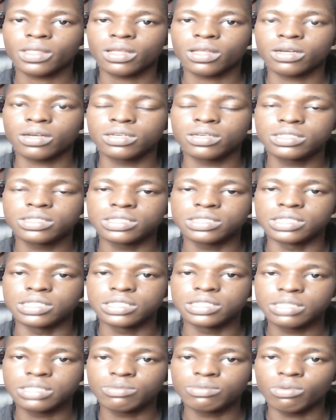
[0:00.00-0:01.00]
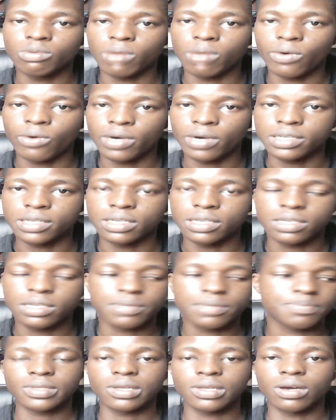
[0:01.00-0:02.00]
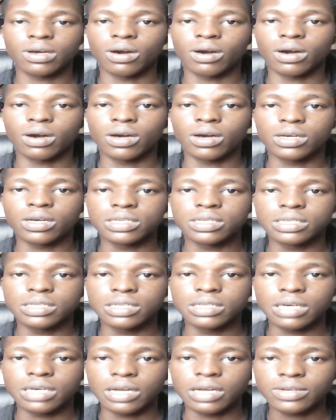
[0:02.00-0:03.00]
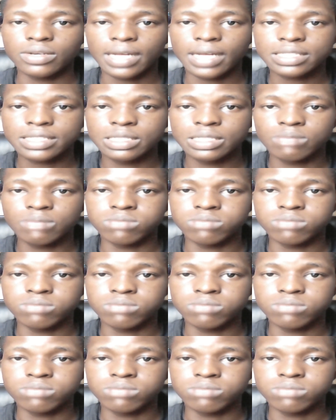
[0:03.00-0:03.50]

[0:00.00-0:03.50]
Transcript: This is the tip number one. Another tip